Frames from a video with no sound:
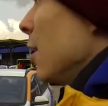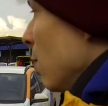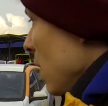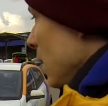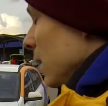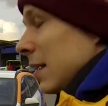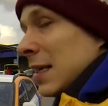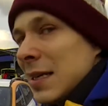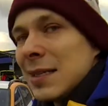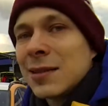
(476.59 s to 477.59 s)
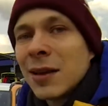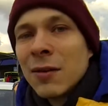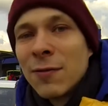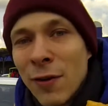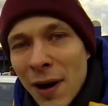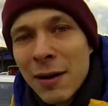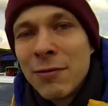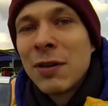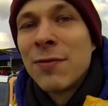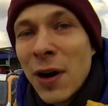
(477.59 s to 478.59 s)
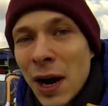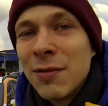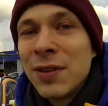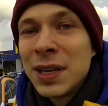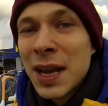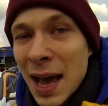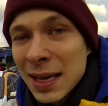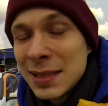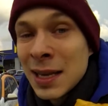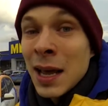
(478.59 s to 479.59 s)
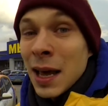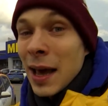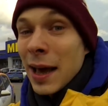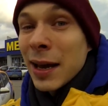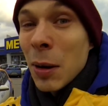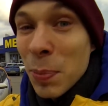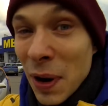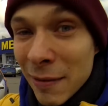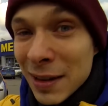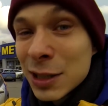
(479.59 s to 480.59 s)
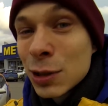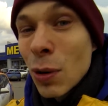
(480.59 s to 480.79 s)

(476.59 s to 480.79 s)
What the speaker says: well, it's very nice comparing to